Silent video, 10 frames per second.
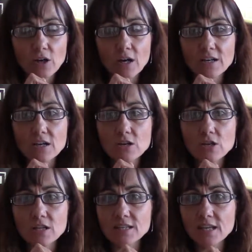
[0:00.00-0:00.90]
on
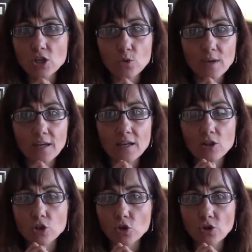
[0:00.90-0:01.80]

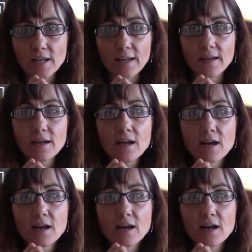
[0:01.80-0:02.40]
continuing learning.